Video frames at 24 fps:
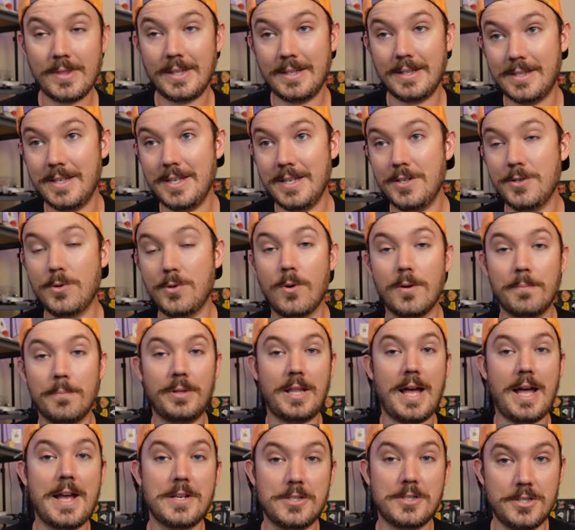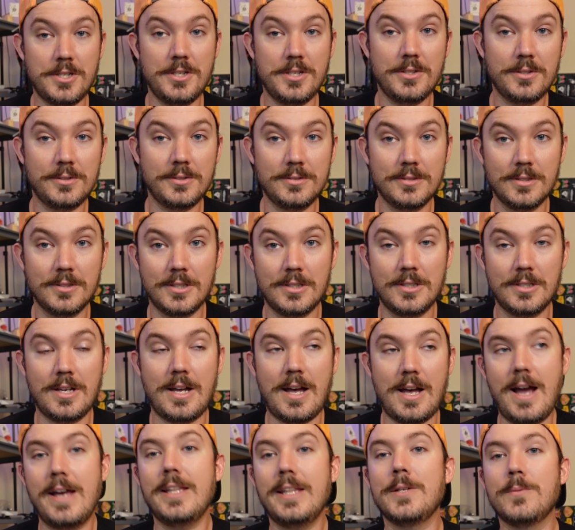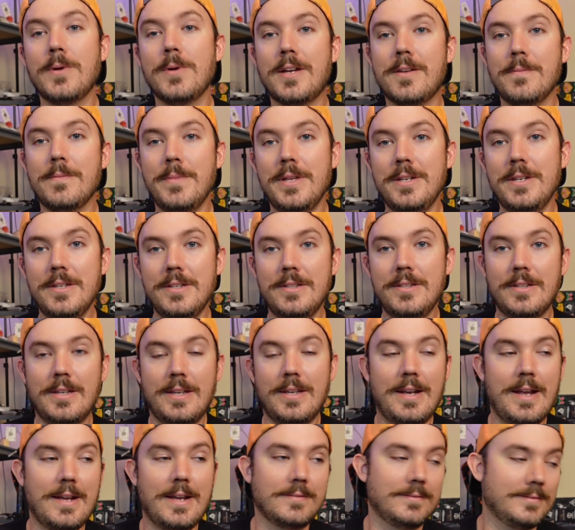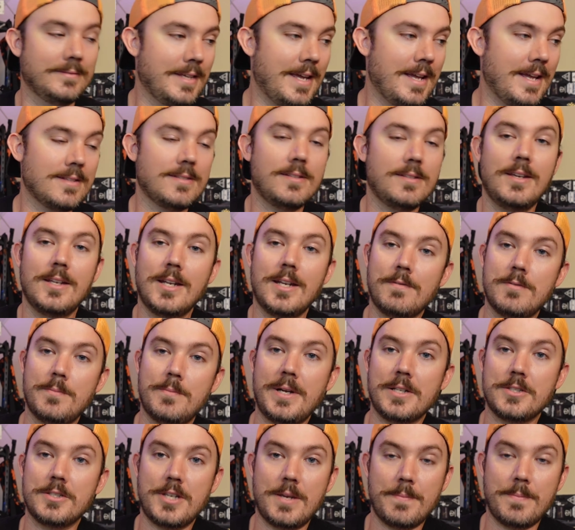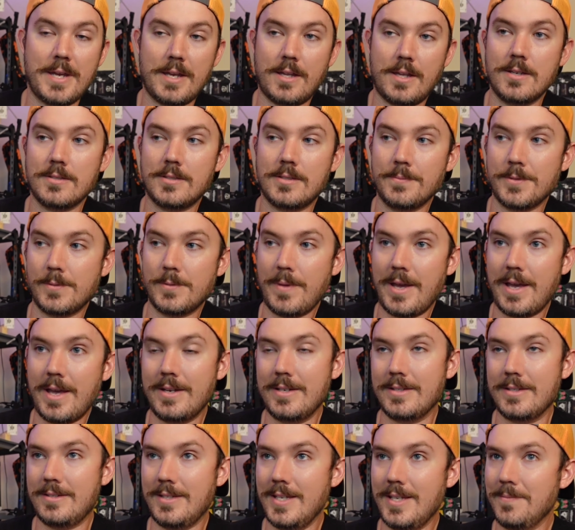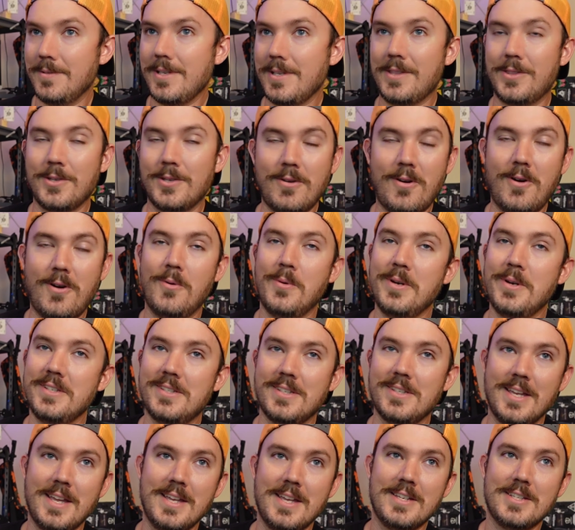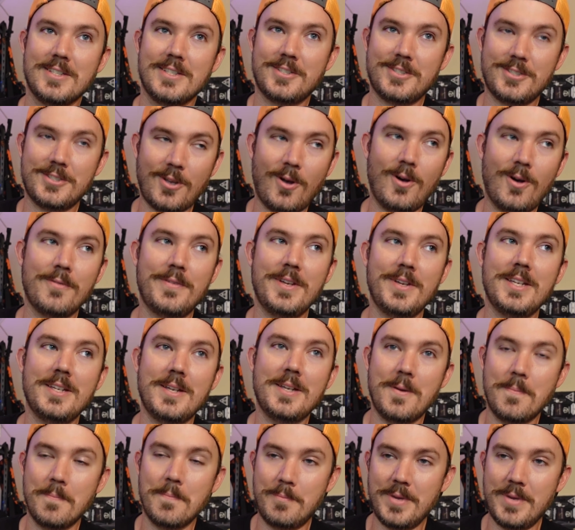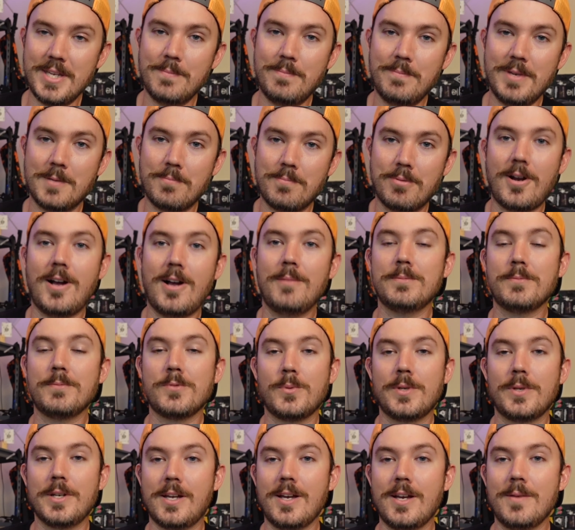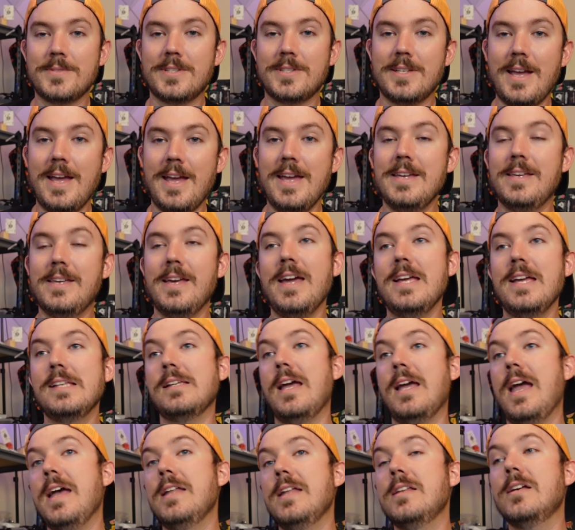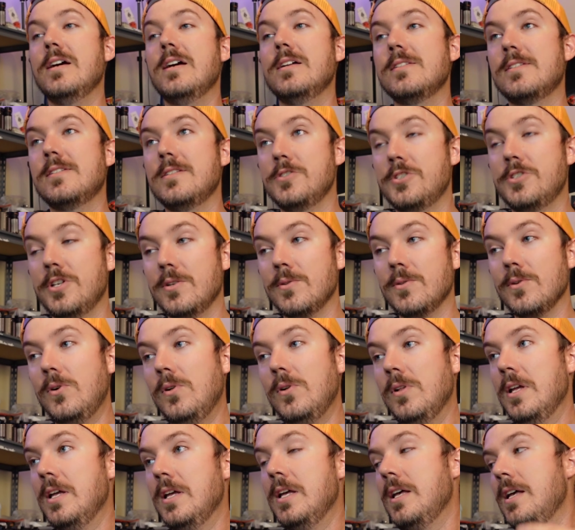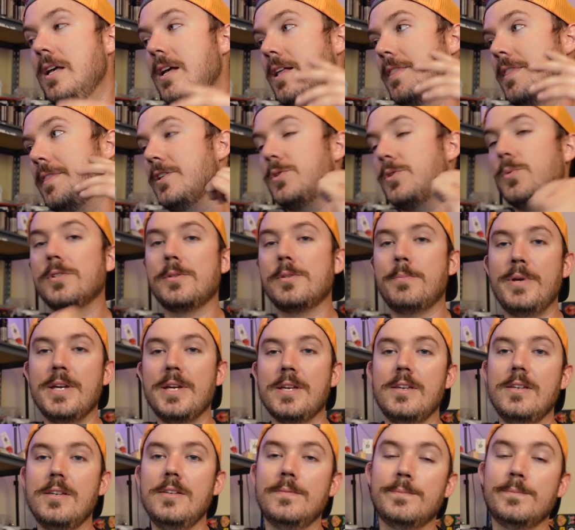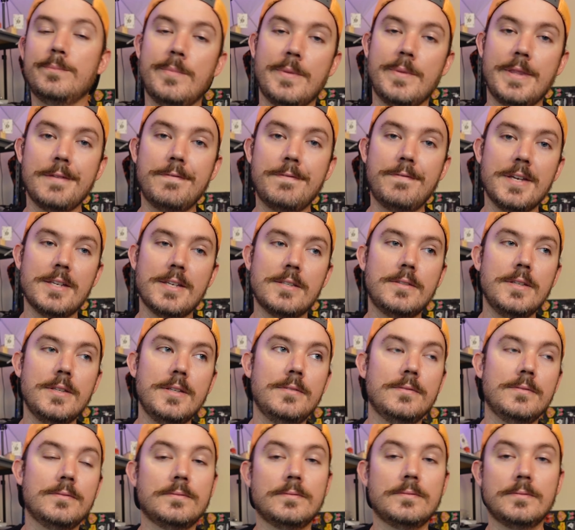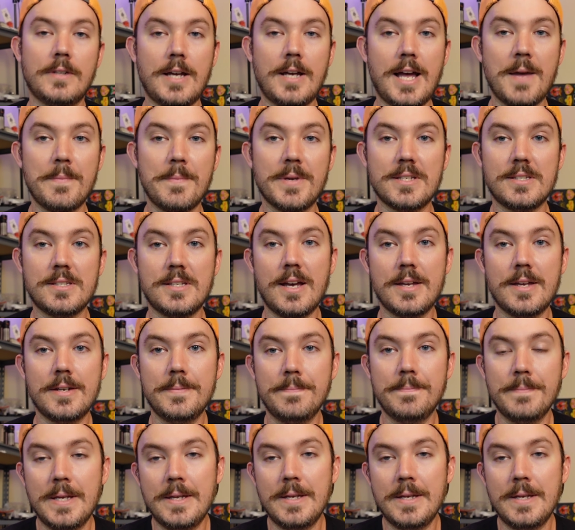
Get your blast shield. Highly recommend it, and I can't say enough about JMac Customs, man. It seems like they're always solving big problems when it comes to AKs and guns in general. This was a biggie. They fixed it. I'm excited.